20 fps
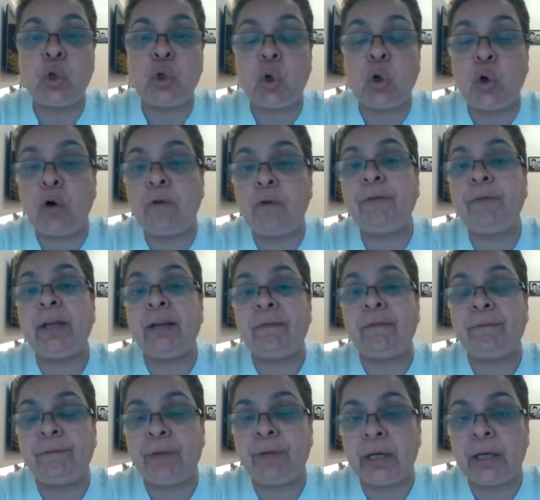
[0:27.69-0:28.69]
of
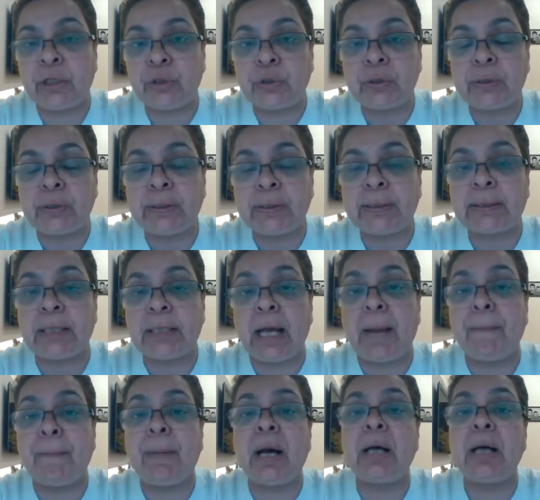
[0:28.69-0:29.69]
infections
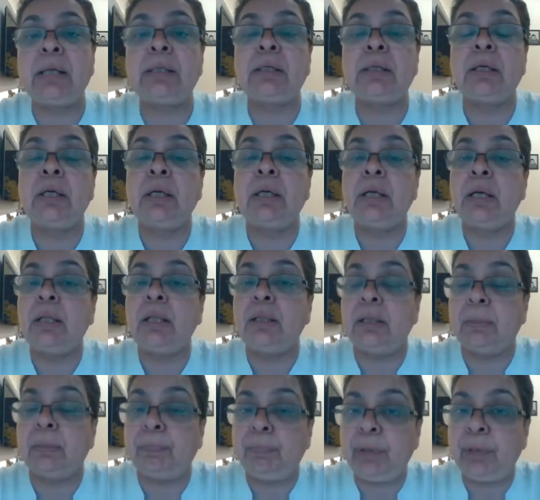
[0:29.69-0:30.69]
among
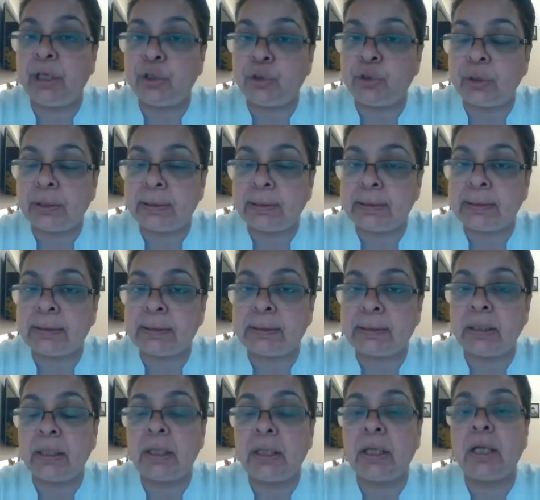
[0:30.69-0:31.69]
the patients,